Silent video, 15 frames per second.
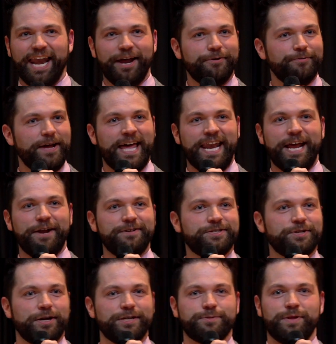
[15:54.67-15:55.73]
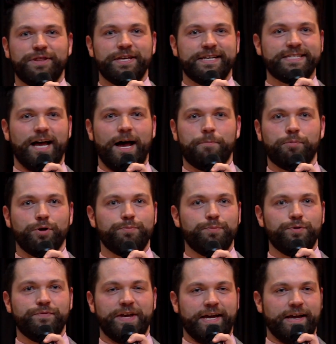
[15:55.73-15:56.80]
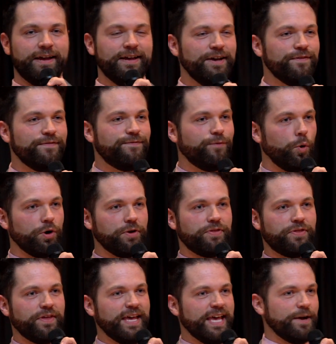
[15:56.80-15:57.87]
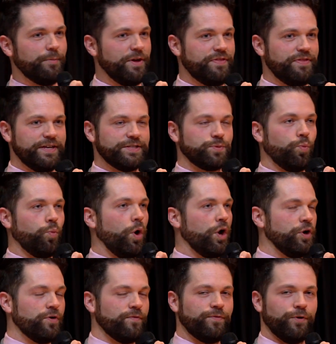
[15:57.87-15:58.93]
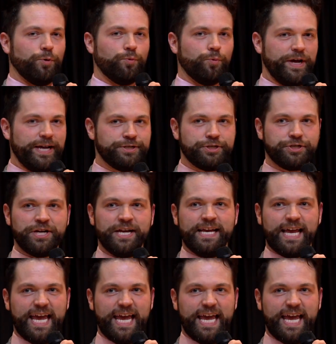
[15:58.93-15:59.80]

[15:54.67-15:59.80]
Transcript: And it, and it starts with this upward moving forth, with this wonderful, rich,